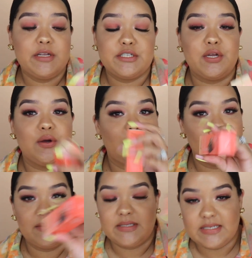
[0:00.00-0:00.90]

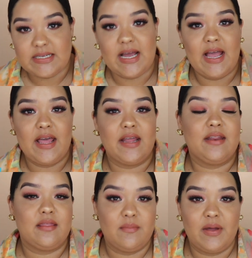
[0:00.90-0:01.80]
So since I
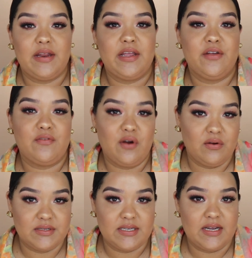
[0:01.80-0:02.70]
had the money for
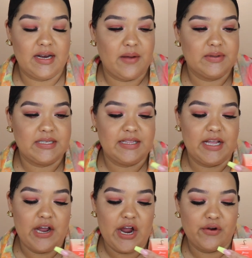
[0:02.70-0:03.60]
Ulta and I was in
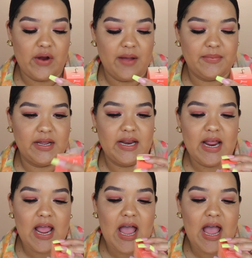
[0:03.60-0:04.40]
there, I grabbed it.